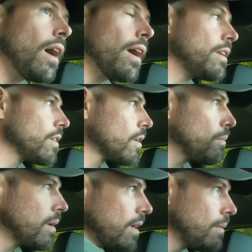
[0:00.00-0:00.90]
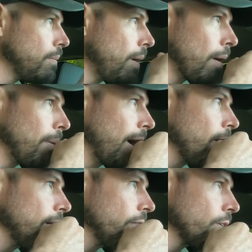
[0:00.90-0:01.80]
All right, and you're going to be about a
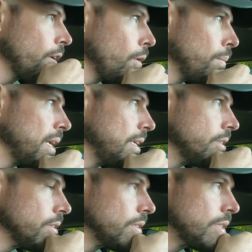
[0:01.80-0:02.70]
mile down the road on beans?